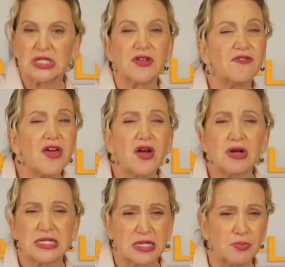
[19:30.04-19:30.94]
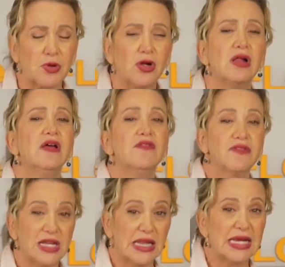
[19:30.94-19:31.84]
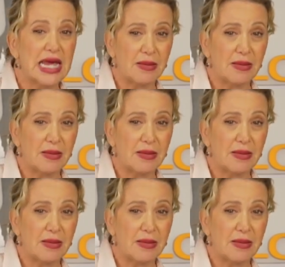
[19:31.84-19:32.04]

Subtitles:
a very simple vanilla cake